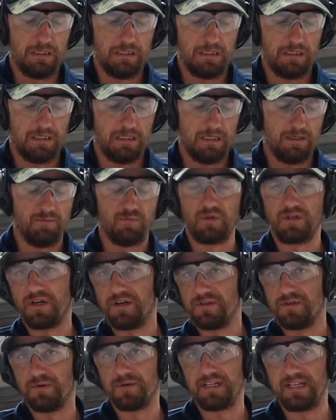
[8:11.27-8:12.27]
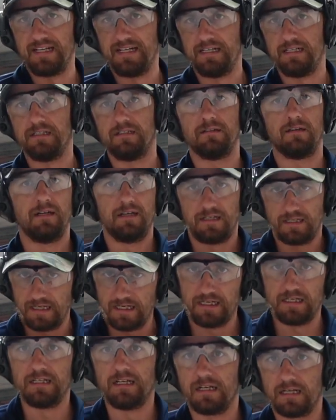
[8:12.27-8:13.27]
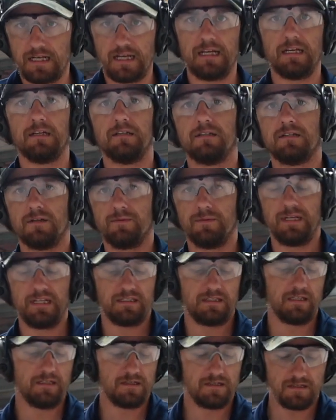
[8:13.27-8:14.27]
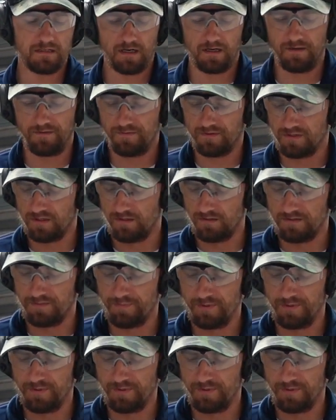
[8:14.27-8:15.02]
We're going to do it again and again and again until we get the desired results,